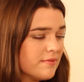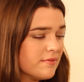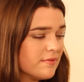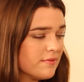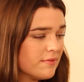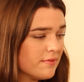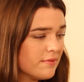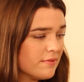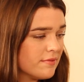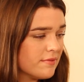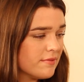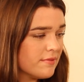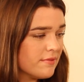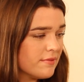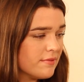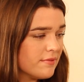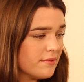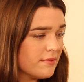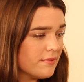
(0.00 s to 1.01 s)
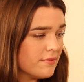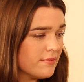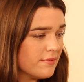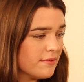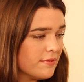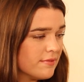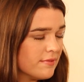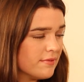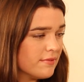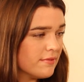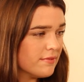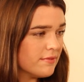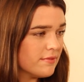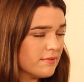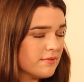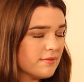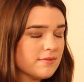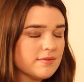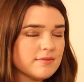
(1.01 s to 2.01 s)

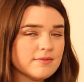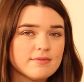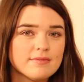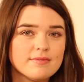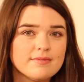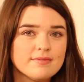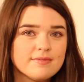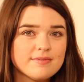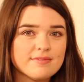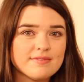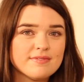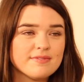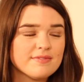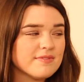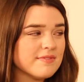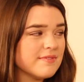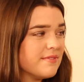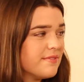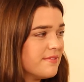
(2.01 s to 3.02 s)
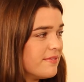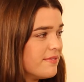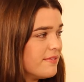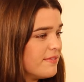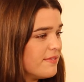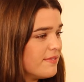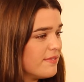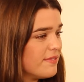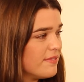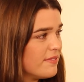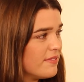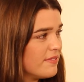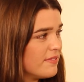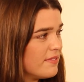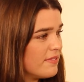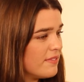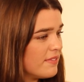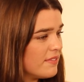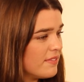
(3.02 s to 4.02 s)

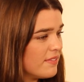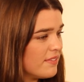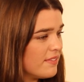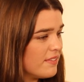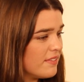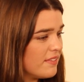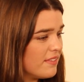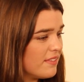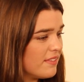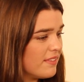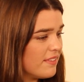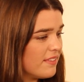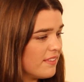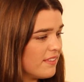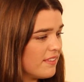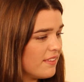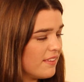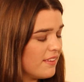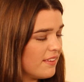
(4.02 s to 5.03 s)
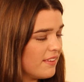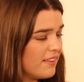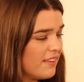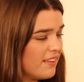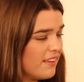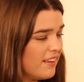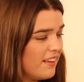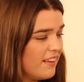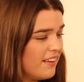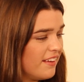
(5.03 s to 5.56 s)
This person isn't speaking.